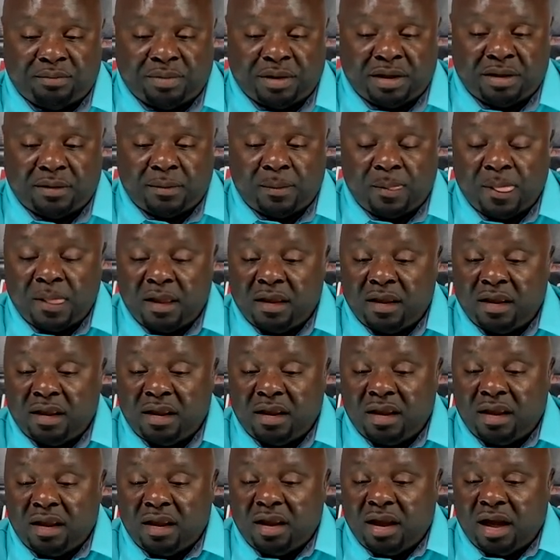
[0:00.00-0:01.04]
But
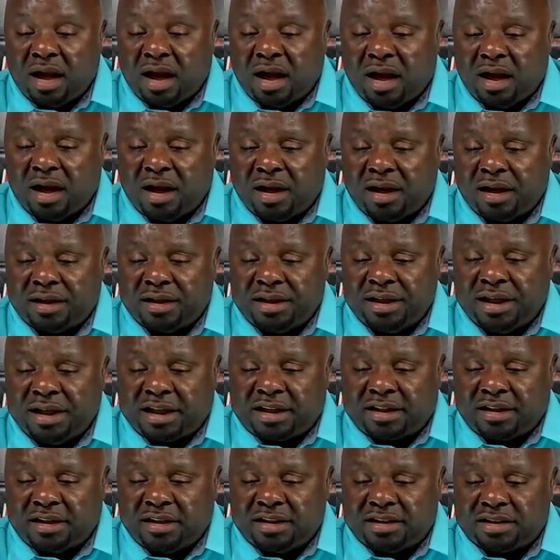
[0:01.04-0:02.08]
uh,
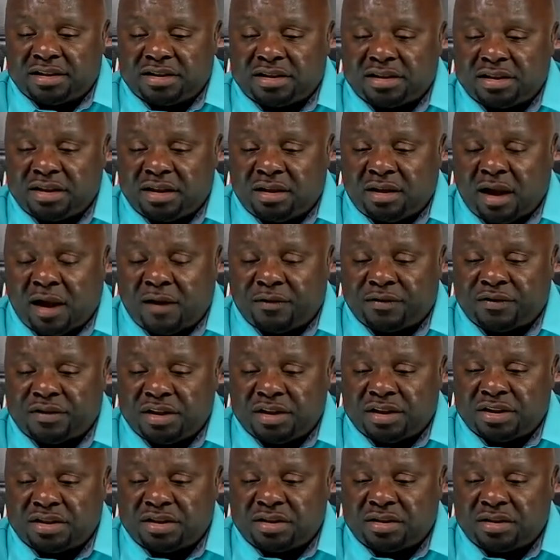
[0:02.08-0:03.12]
Nicholas
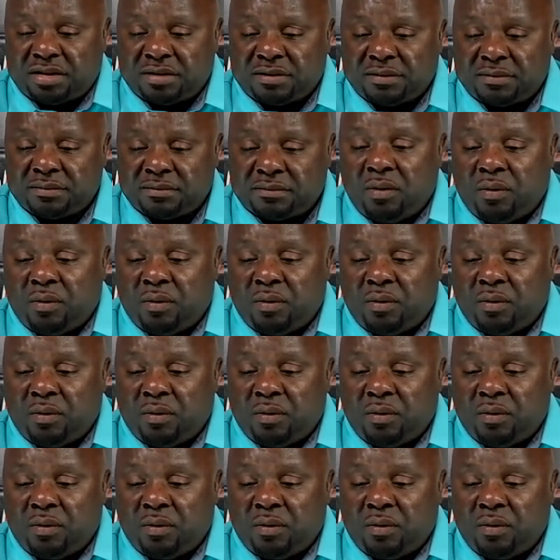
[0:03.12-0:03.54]
Loftus,